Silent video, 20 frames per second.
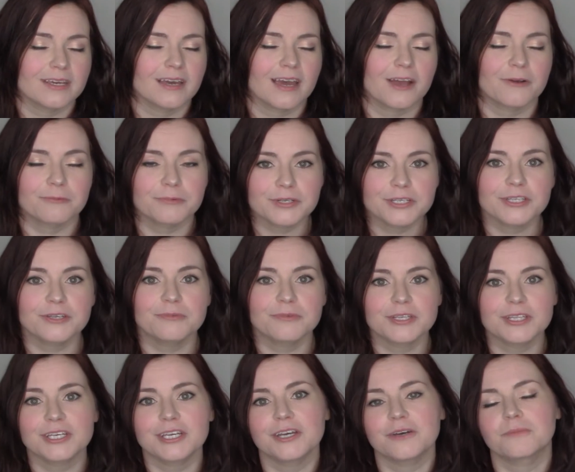I really,
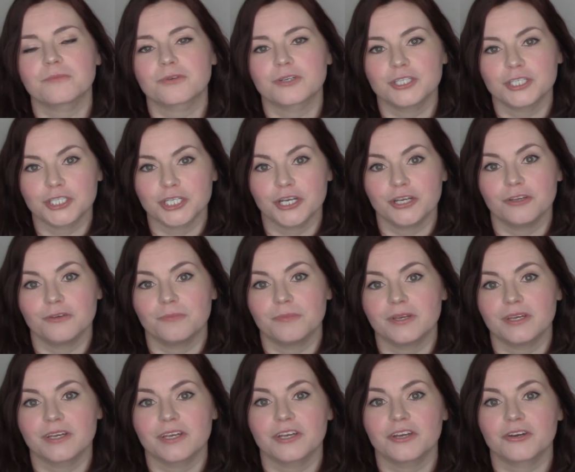really appreciate you
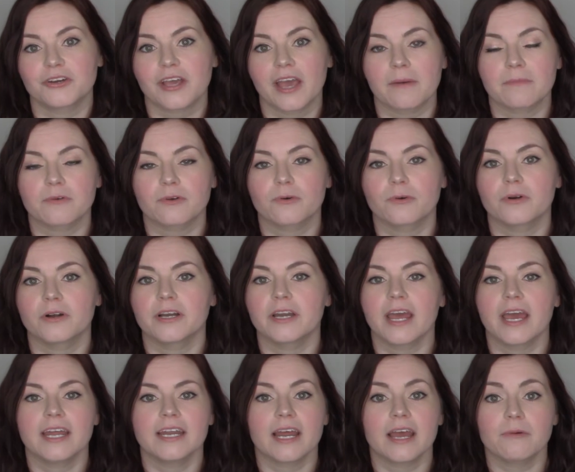being here, Capricorn.
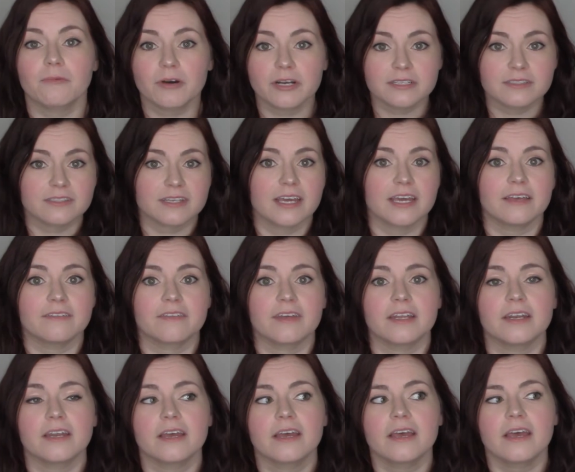And I want to say
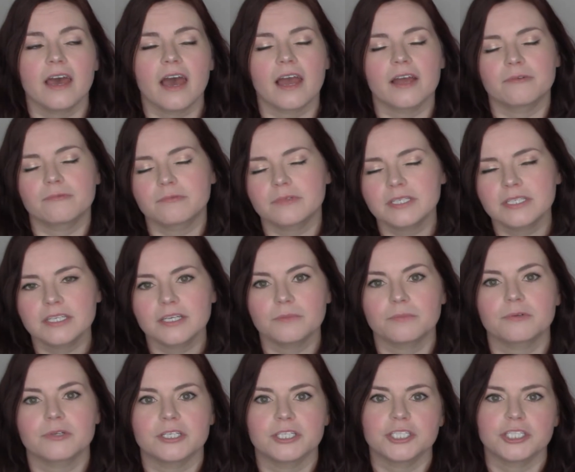that I really
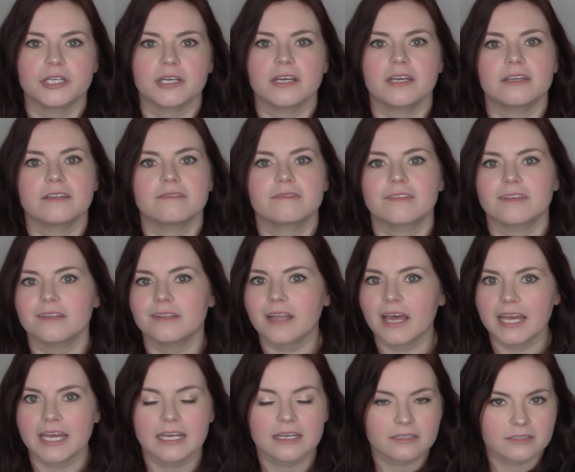appreciate the
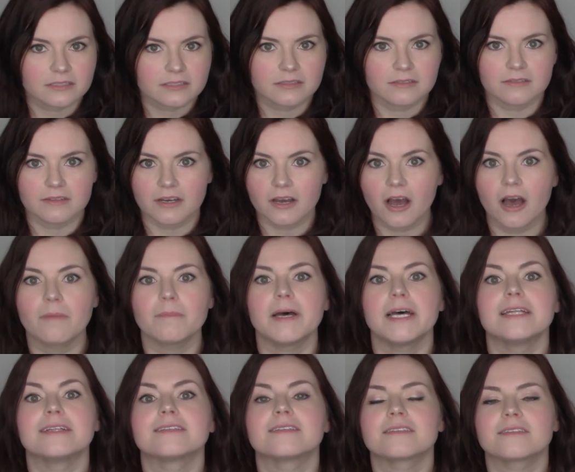likes, the
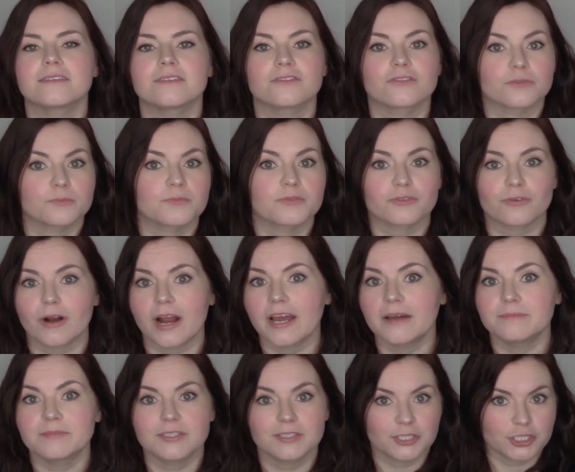comments, the
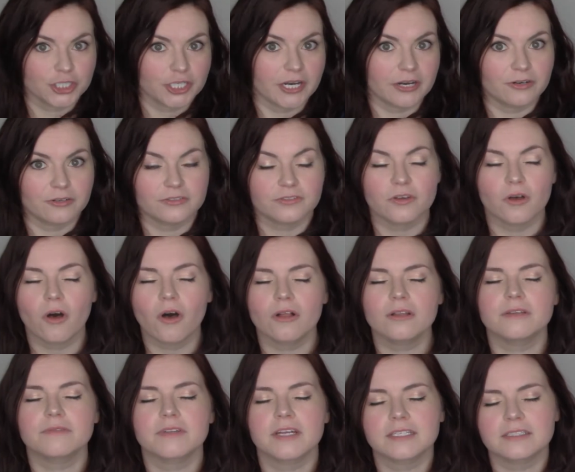subscribes and shares, all
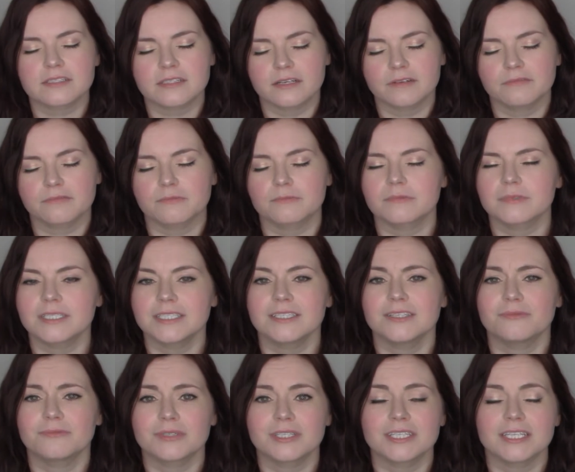of that stuff.
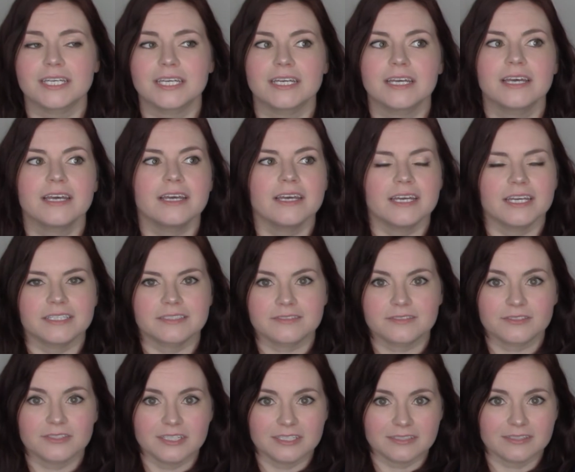Really, really,
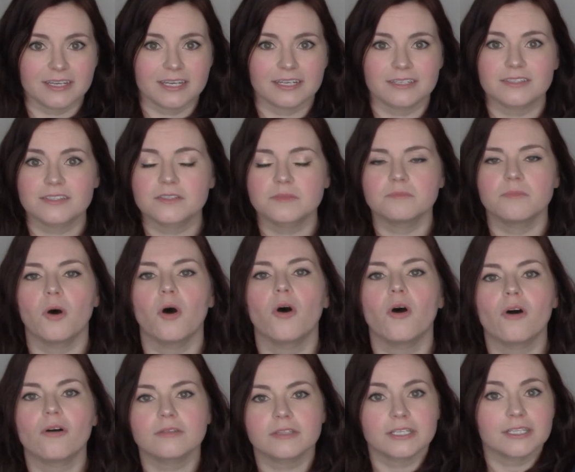it's, it's like a
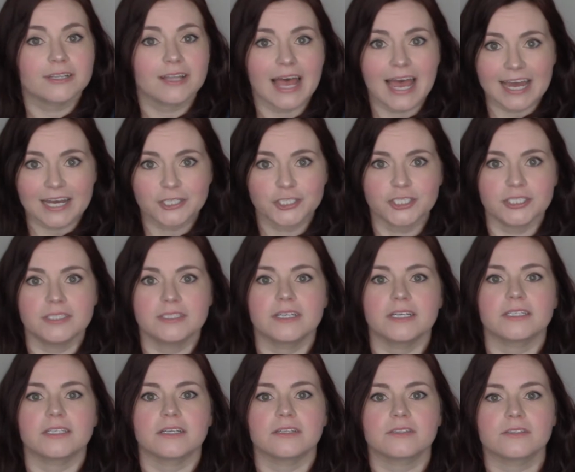small little action
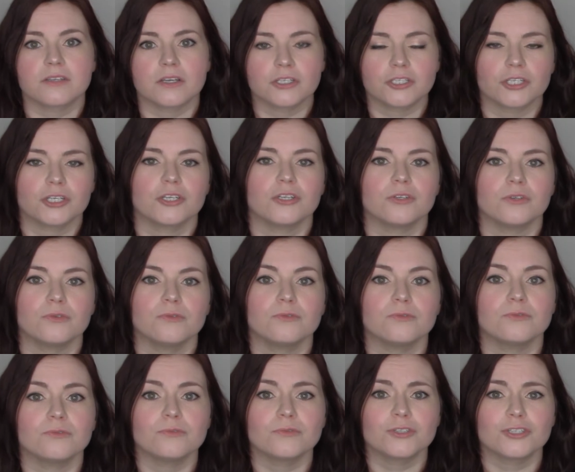that does such a
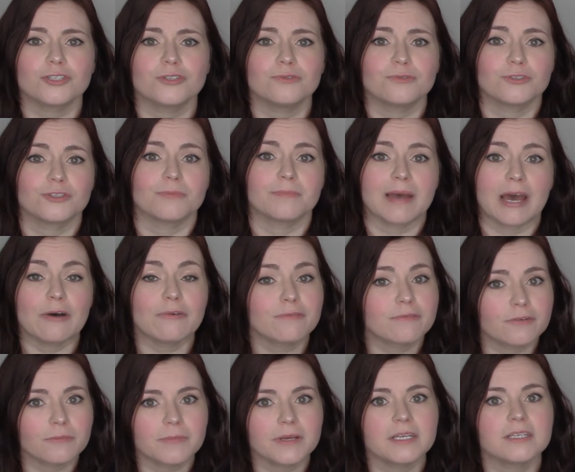huge, huge amount
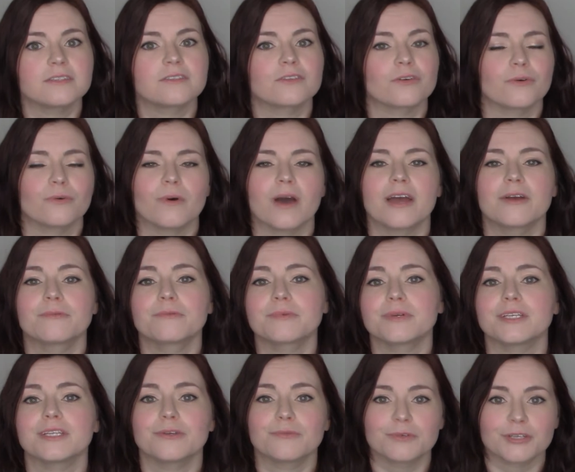for me. So I
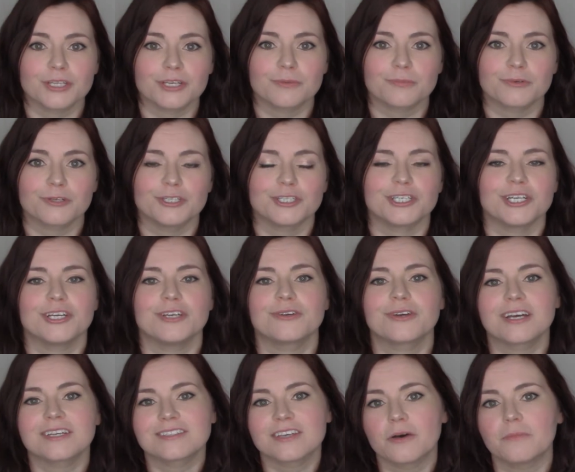really, really appreciate you
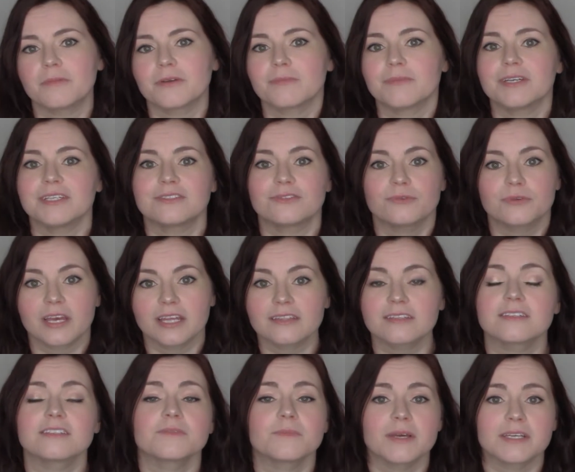guys helping me to get
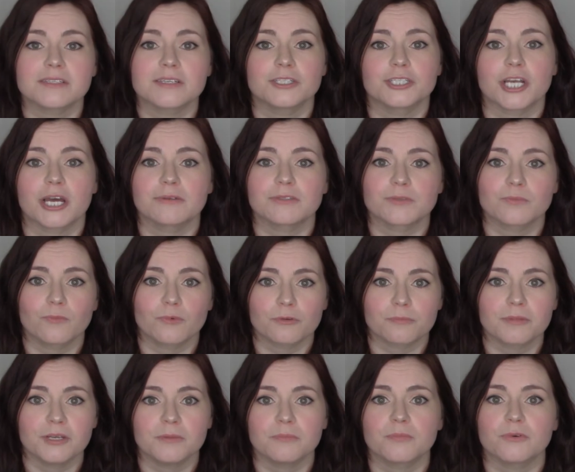this message out to more
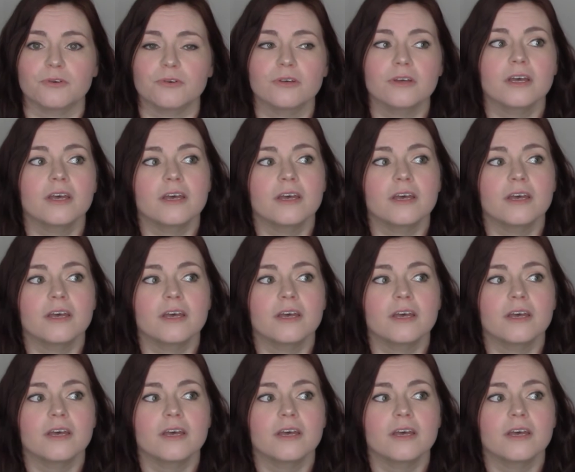people,